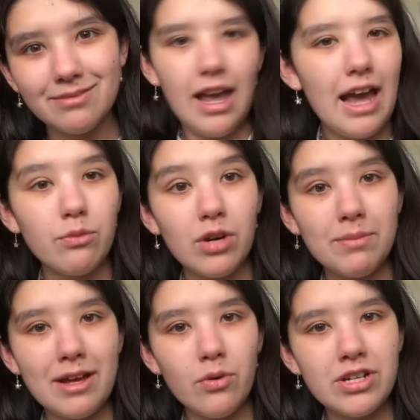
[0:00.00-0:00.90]
And what am
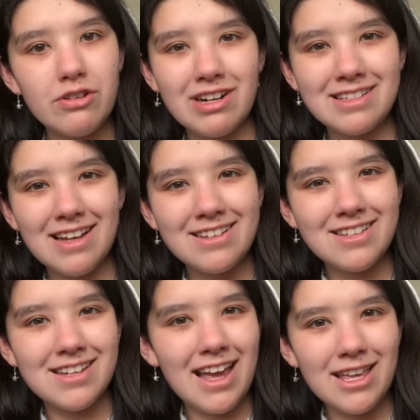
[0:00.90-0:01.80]
I going to criticize
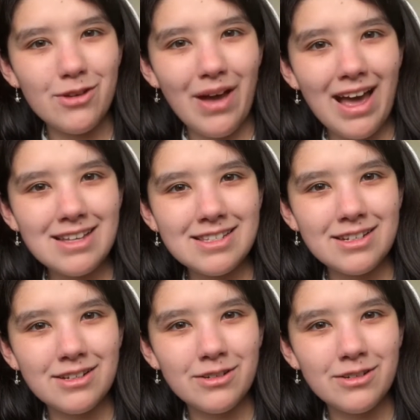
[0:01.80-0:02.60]
today, you ask?